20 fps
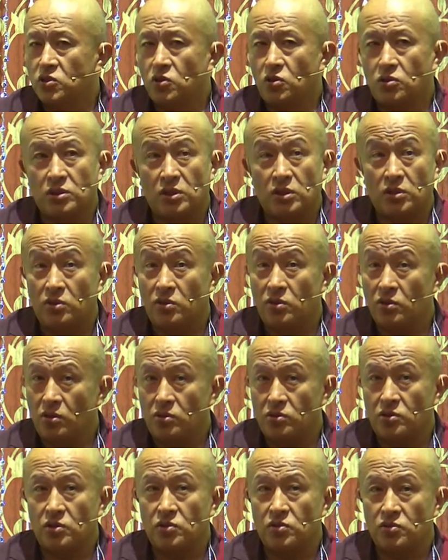We talked a
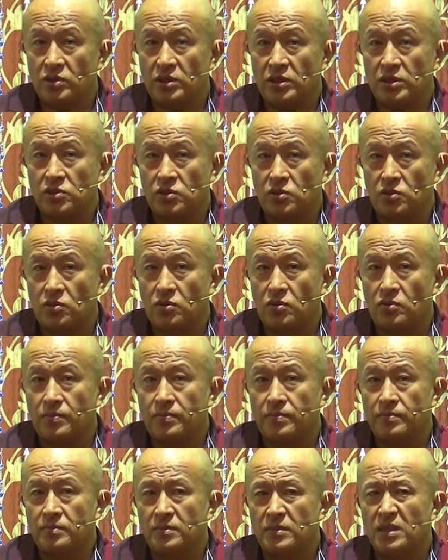lot today,
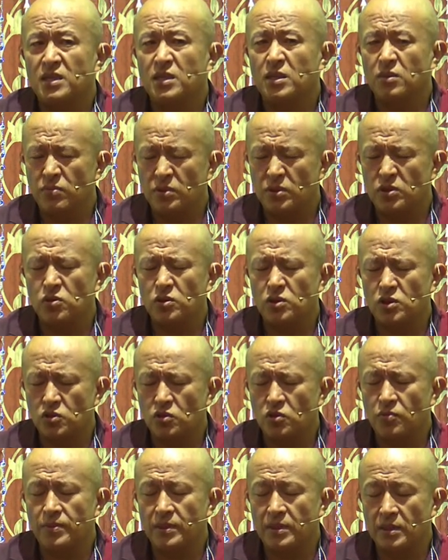so I think we
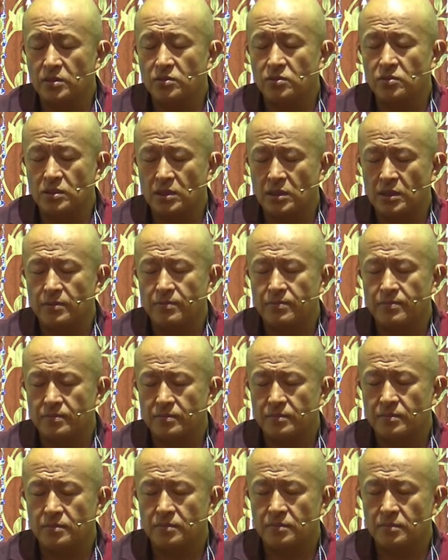should stop here today.